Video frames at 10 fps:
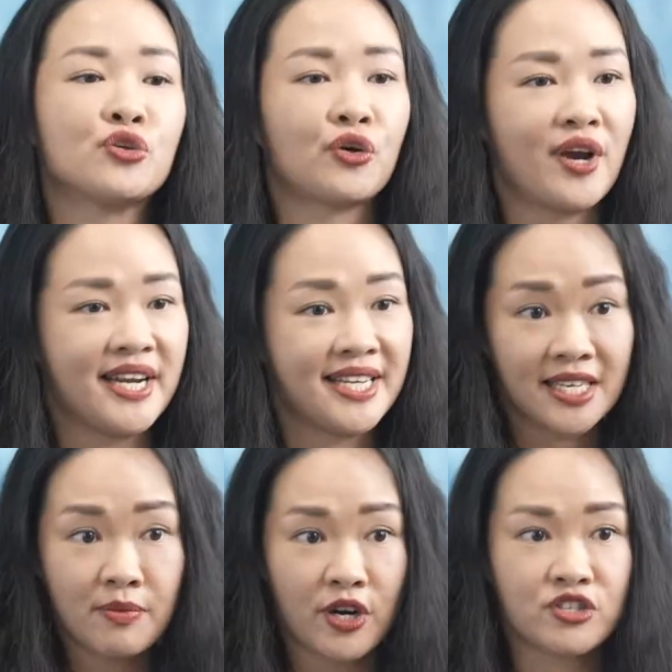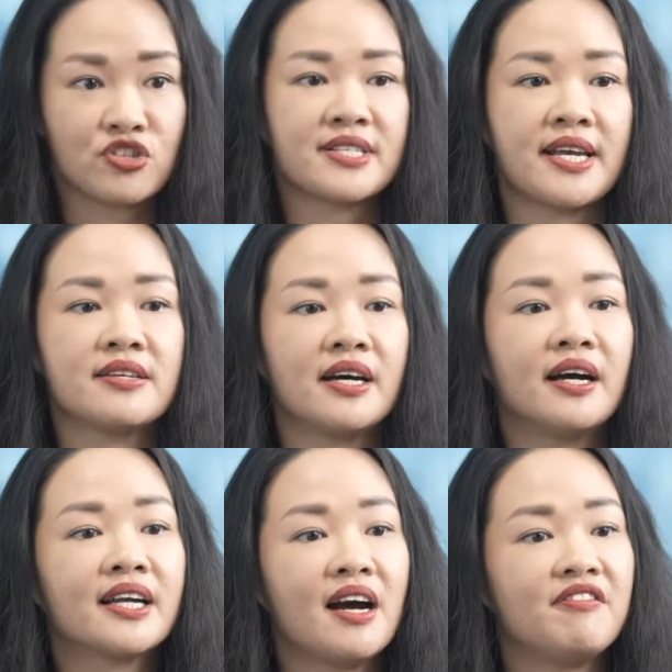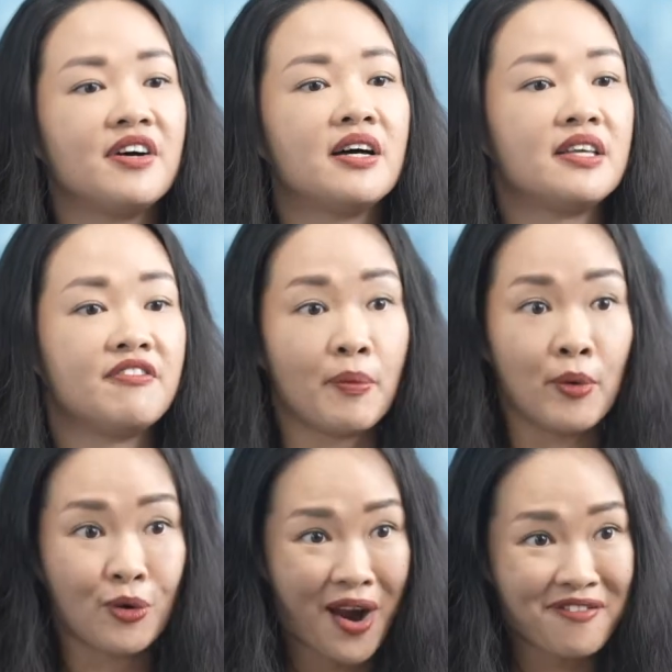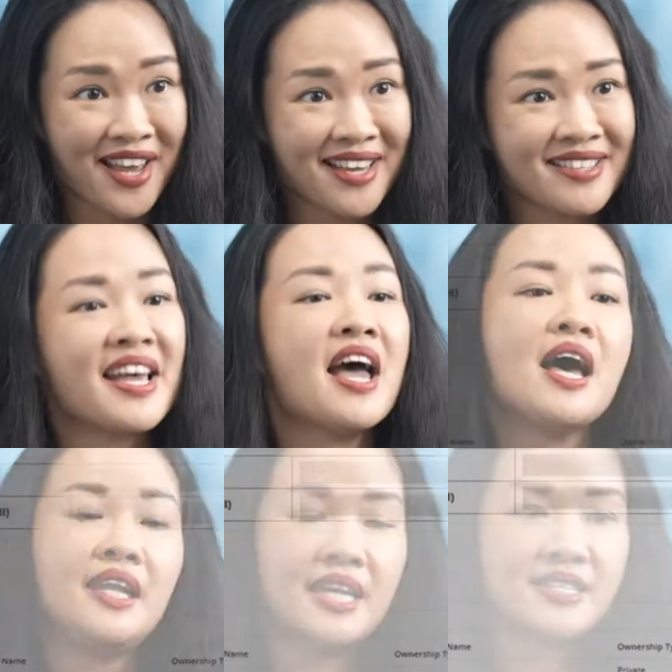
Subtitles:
already Dun & Bradstreet's data cover the firmographics, let's